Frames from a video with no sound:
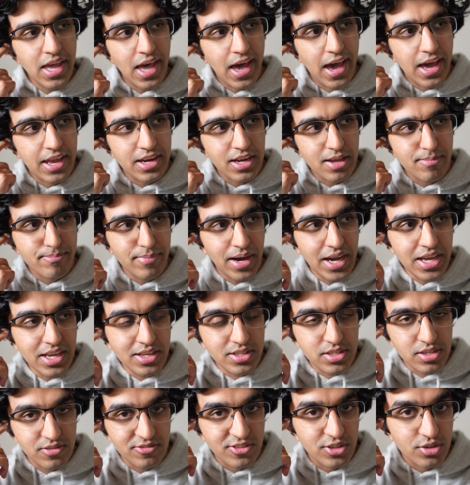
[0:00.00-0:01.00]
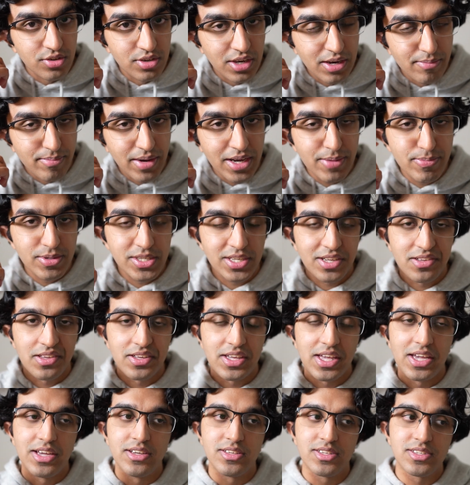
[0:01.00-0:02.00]
And in my interview, in my
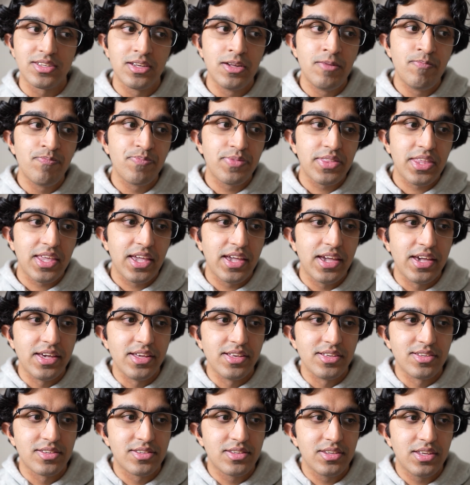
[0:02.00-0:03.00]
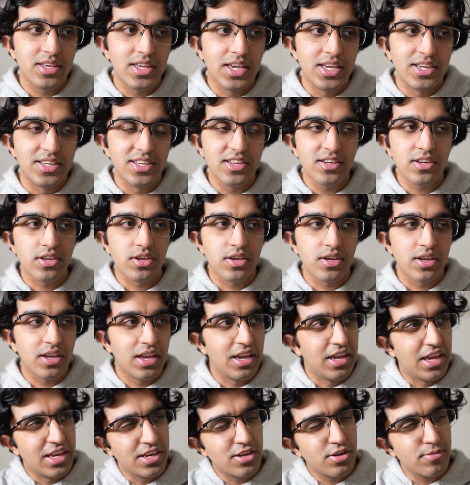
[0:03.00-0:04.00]
particular case, it
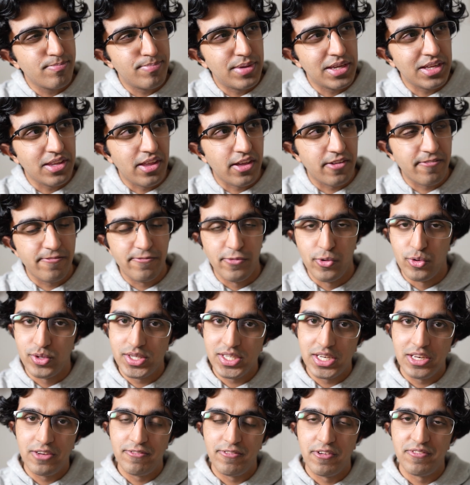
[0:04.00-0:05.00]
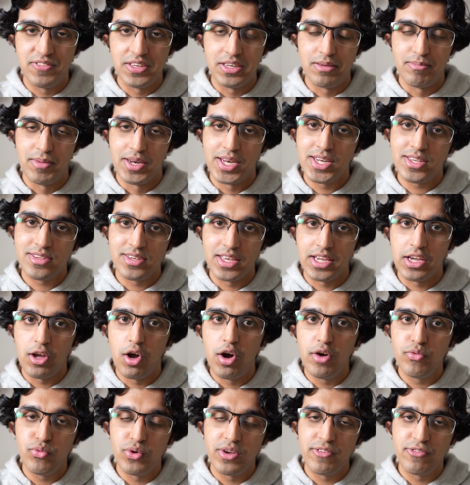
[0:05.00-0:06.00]
ended up being like 14-15 minutes. Like,
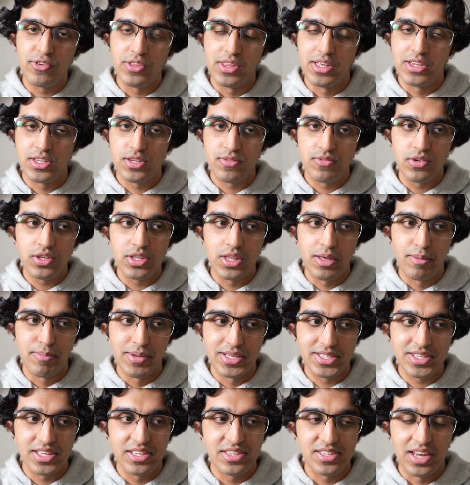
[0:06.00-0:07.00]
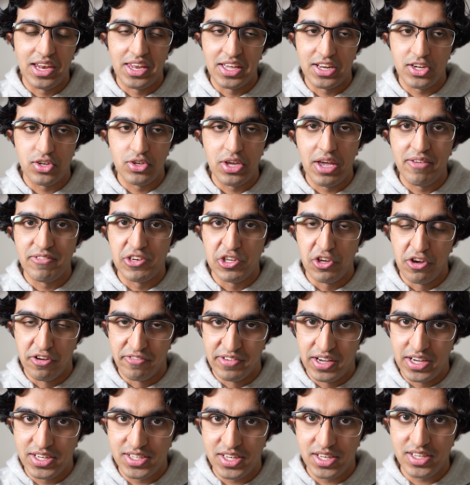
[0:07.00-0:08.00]
halfway through the interview, they basically said like, do you have any
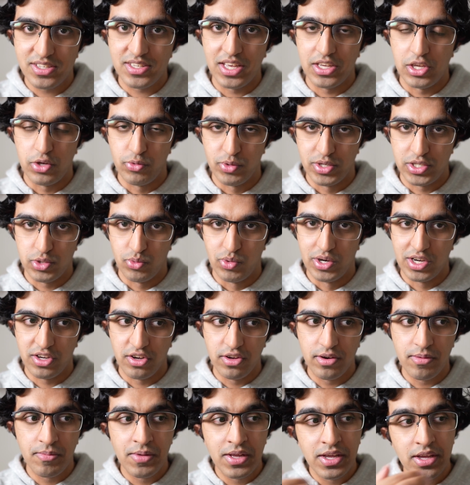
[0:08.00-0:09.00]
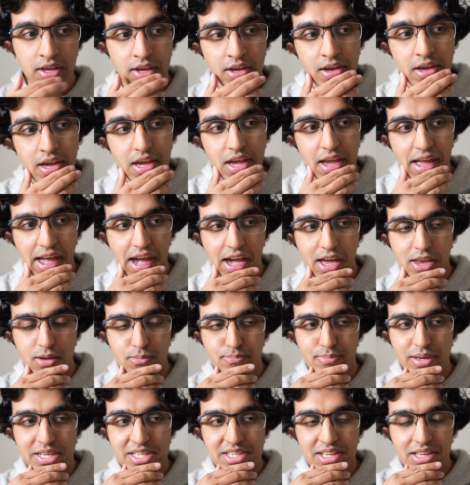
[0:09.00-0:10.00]
other ideas that you want to work on?
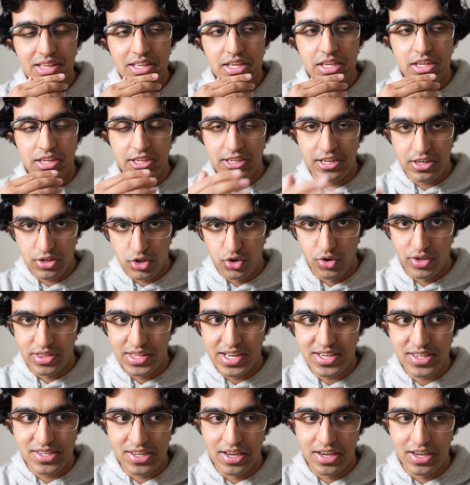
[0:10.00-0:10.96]
And basically during that